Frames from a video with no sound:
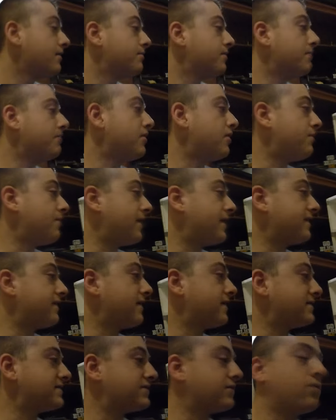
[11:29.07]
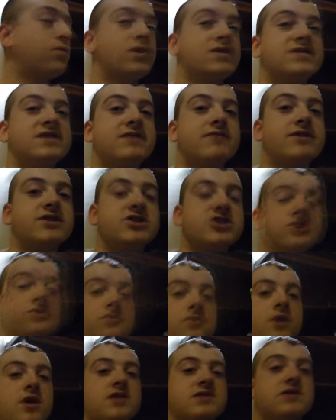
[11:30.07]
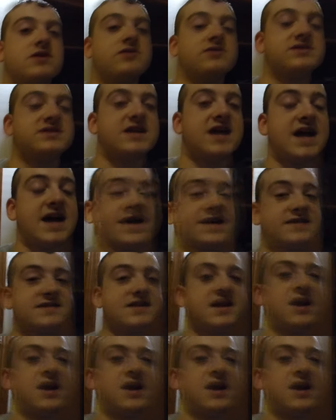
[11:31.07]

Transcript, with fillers: But ball pythons, though, once they reach to adult size,